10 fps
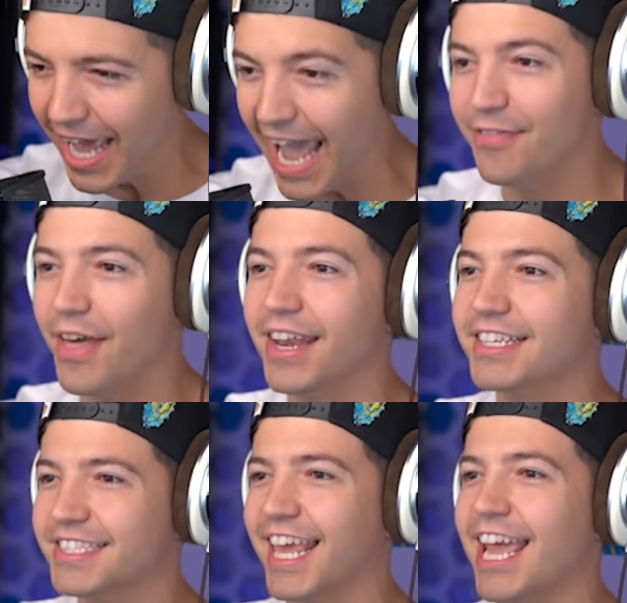and then
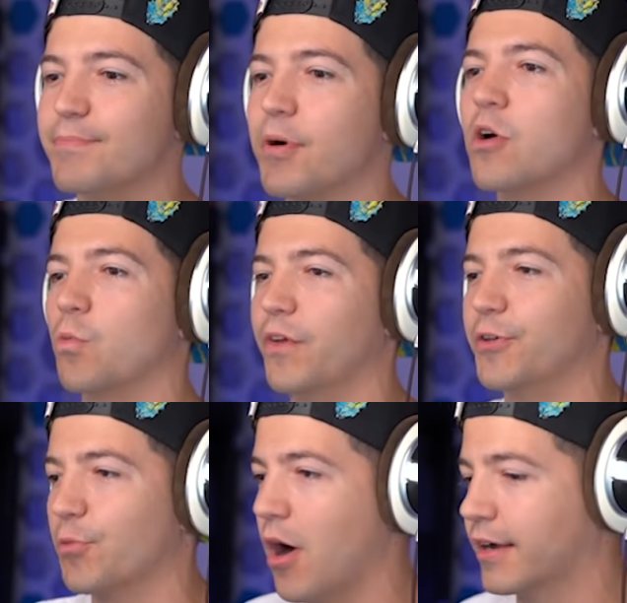escape with
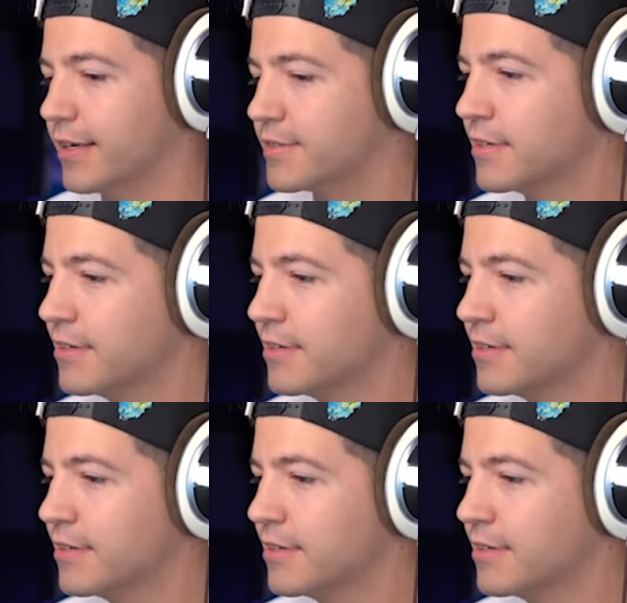the rocket.